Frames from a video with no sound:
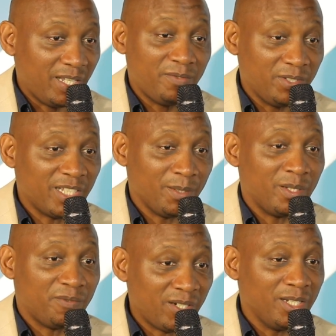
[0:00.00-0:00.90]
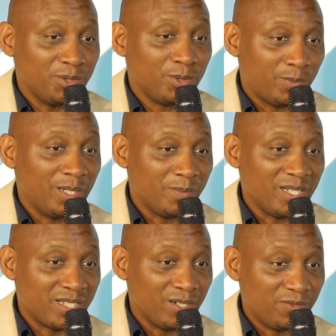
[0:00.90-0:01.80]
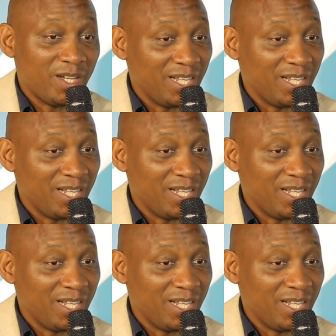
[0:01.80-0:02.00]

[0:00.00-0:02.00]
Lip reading: Every time I fly into Dubai myself,